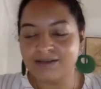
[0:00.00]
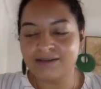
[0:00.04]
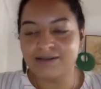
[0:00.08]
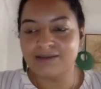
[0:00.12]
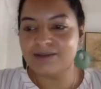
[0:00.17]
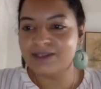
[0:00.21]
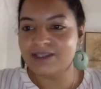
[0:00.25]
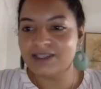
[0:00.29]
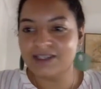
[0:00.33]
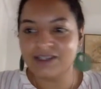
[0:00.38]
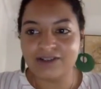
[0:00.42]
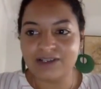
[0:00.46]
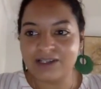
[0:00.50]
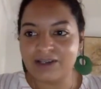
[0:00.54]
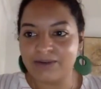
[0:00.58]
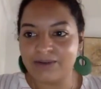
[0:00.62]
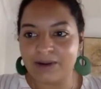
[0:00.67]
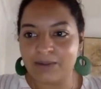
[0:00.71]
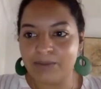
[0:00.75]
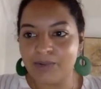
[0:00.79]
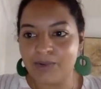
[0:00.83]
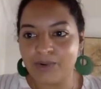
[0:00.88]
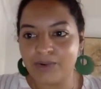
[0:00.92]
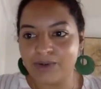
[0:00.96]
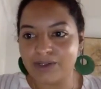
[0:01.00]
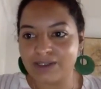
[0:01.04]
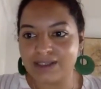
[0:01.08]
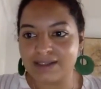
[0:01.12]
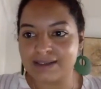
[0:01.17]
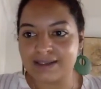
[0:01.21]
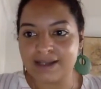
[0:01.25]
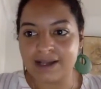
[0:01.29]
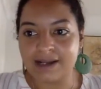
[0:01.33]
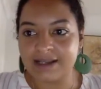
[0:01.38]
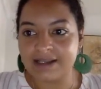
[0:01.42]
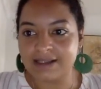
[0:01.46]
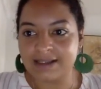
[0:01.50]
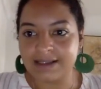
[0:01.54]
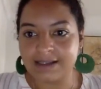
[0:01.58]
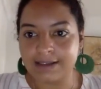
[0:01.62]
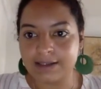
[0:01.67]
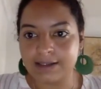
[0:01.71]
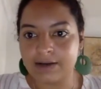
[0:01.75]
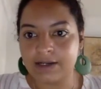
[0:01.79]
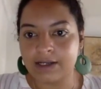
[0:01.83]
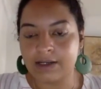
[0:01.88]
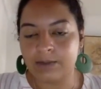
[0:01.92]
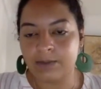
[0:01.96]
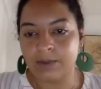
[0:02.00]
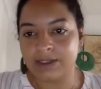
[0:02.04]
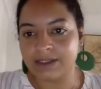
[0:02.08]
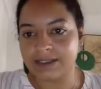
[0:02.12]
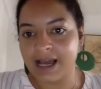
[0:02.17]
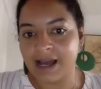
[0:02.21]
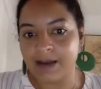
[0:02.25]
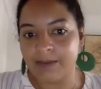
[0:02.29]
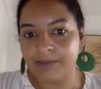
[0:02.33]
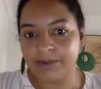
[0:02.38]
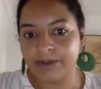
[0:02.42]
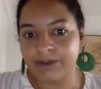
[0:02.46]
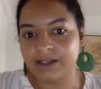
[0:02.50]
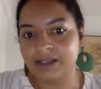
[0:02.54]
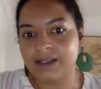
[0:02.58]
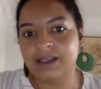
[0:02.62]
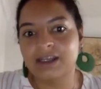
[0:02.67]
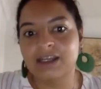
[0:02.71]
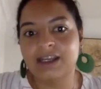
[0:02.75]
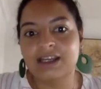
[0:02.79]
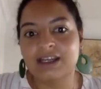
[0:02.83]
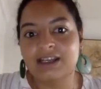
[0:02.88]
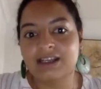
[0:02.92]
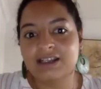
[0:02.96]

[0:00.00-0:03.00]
yearly report is not necessarily what's happening.